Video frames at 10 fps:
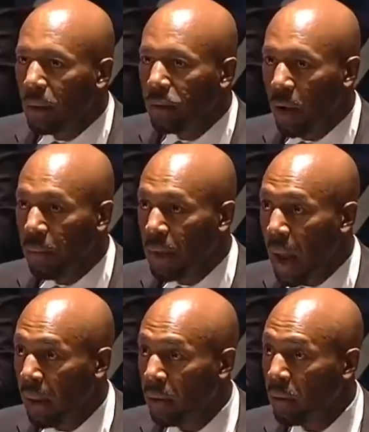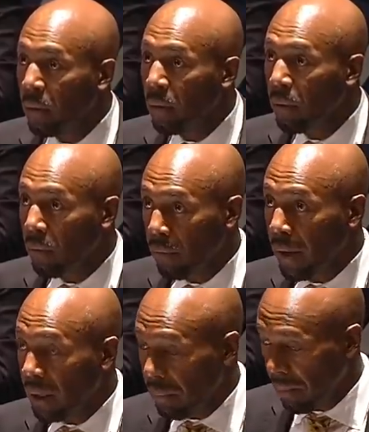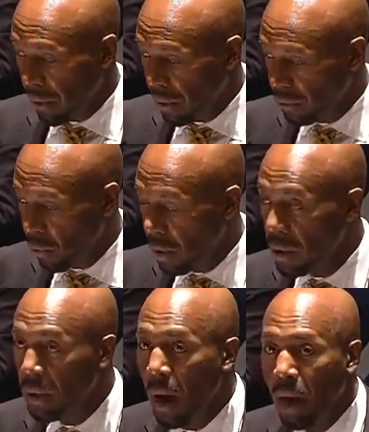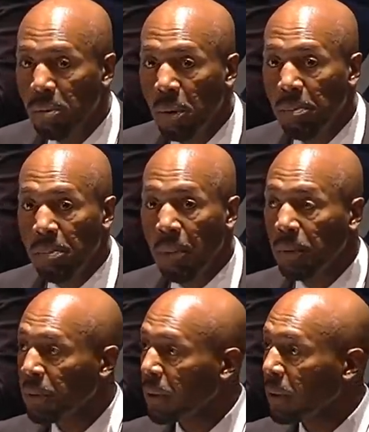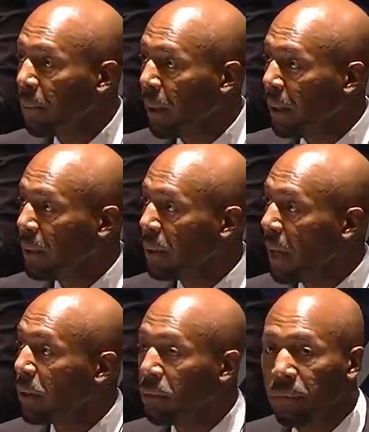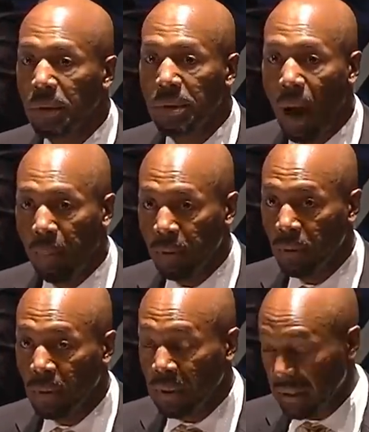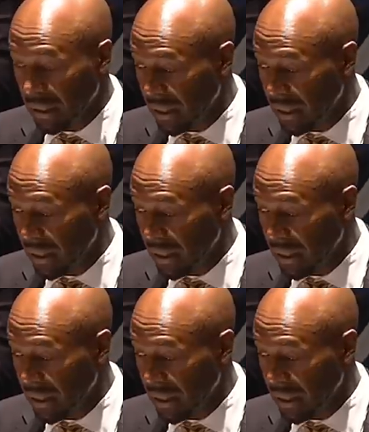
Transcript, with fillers: Chairman Nadler, Ranking Member Jordan, honorable members of the committee, thank you for this opportunity to